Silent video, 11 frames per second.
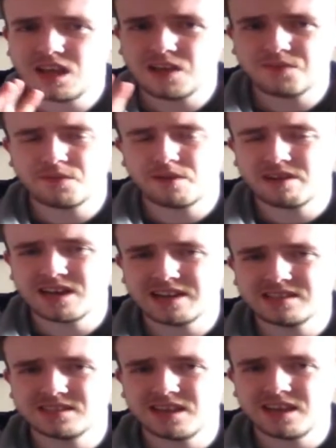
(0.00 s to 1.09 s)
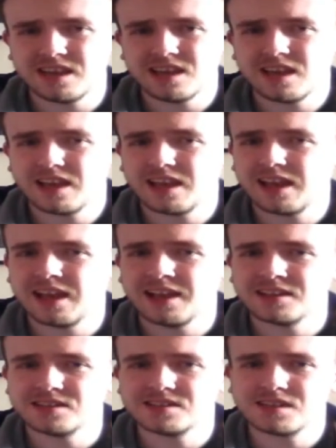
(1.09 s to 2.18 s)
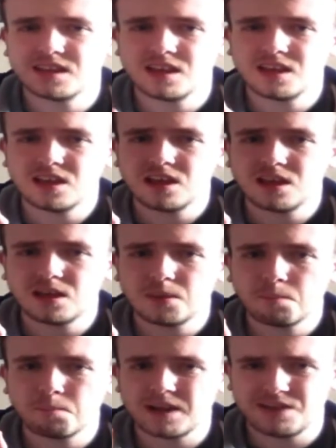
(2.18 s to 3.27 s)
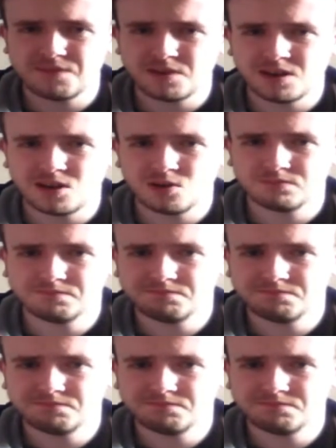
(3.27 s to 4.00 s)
have a very nice day, and bye for now.